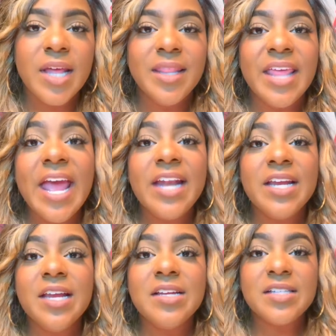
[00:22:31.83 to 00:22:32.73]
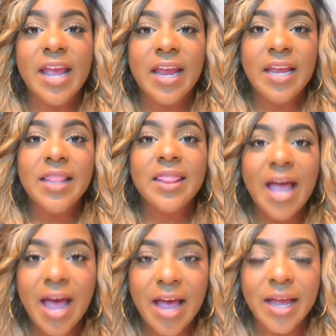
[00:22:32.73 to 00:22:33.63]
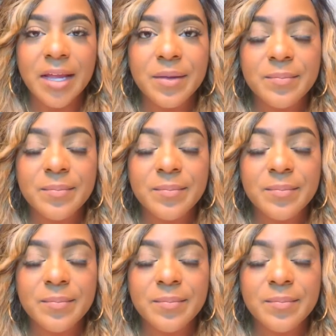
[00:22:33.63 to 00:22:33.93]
That is a lie.